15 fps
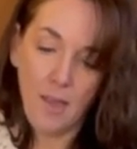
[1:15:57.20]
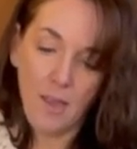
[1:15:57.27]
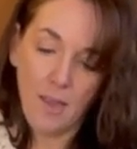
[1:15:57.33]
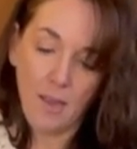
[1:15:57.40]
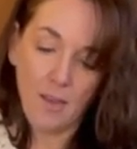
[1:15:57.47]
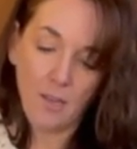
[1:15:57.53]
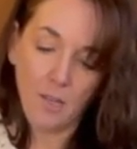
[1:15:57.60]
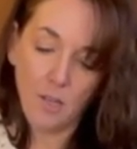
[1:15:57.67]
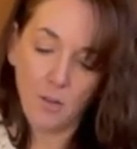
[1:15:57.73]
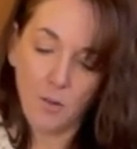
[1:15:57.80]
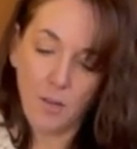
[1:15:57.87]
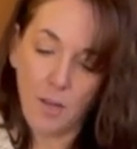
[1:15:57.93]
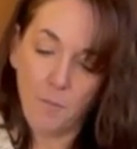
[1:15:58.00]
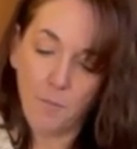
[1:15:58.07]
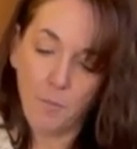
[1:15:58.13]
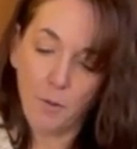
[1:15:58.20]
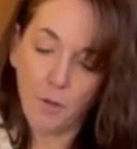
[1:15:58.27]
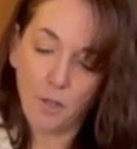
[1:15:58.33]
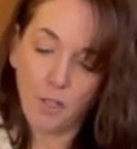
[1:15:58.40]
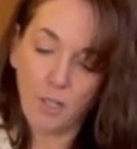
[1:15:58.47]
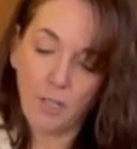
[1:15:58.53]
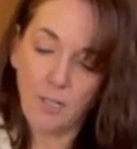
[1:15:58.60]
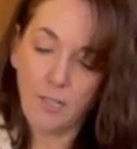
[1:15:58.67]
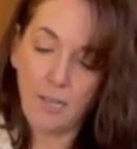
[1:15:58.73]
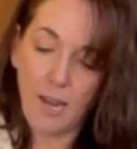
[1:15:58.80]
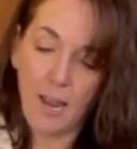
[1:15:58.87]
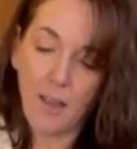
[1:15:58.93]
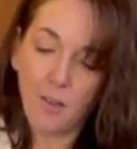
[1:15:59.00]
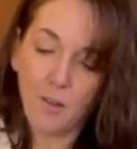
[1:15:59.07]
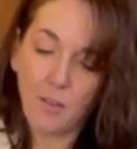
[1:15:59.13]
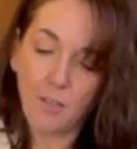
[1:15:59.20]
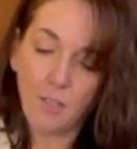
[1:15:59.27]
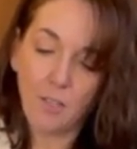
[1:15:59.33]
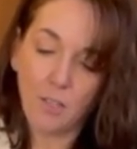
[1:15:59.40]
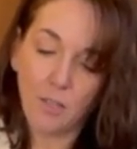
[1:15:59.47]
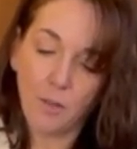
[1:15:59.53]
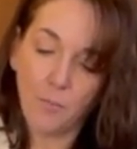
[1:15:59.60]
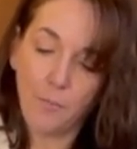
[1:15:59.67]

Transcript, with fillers: and you can push it down into the